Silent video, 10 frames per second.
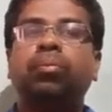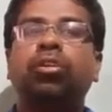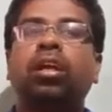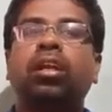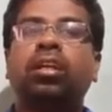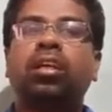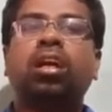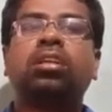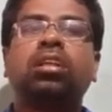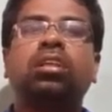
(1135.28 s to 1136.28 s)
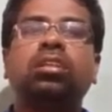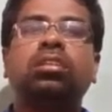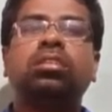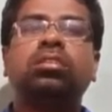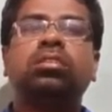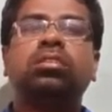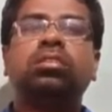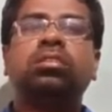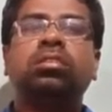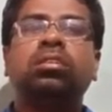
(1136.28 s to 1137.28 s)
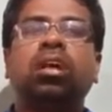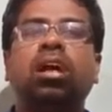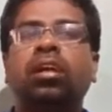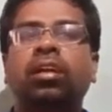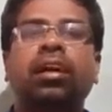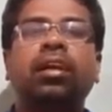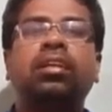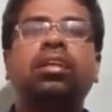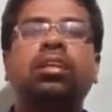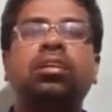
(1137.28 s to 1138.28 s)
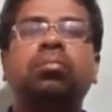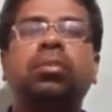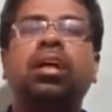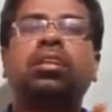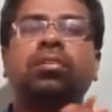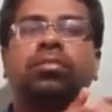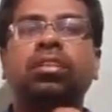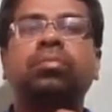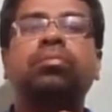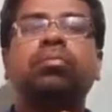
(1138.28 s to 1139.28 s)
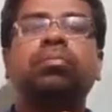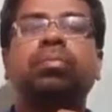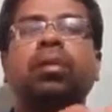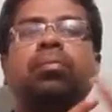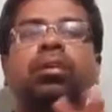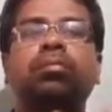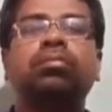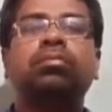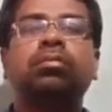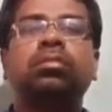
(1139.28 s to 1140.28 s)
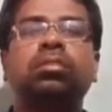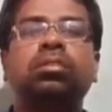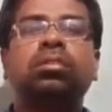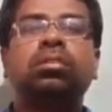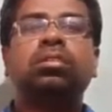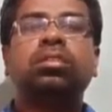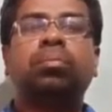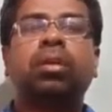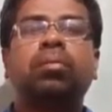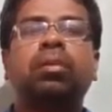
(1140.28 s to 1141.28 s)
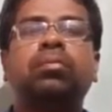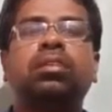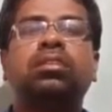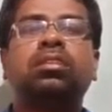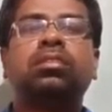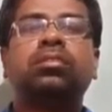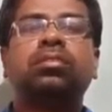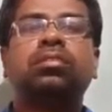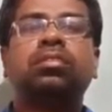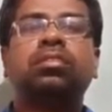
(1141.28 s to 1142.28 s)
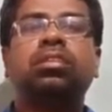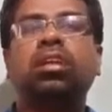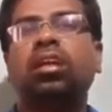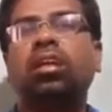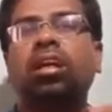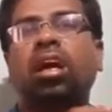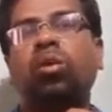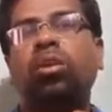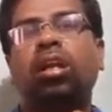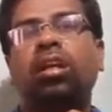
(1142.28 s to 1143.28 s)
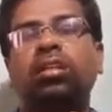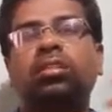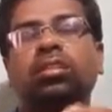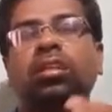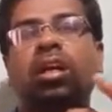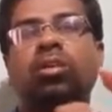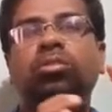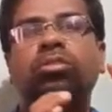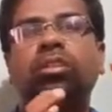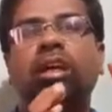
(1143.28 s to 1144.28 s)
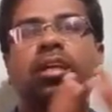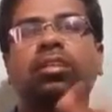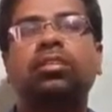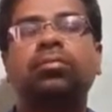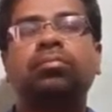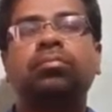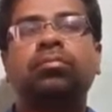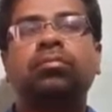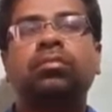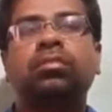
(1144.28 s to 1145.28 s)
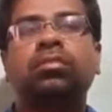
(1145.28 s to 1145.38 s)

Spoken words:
Most of the people are not talking, are not writing because of this problem. The problem is they have knowledge, they have good knowledge,